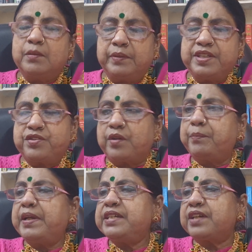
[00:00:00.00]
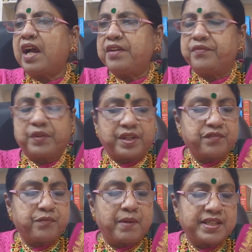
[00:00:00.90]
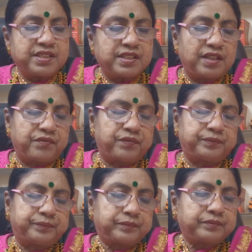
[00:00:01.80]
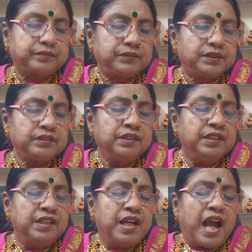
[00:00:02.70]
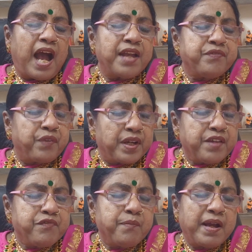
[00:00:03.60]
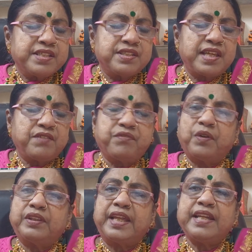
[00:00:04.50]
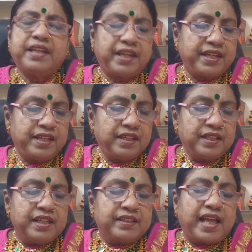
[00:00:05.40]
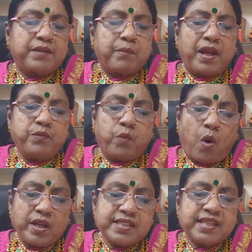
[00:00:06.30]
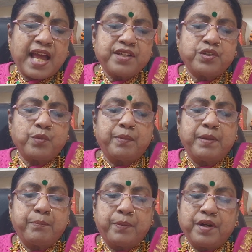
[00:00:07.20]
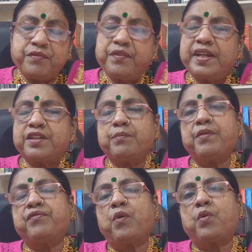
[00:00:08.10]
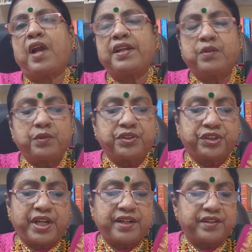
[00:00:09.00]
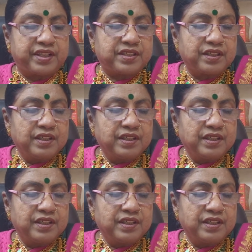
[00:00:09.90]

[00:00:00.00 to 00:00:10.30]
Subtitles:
Please repeat, I forgive myself. I forgive myself for thinking that my voice had to be perfect before I could share it.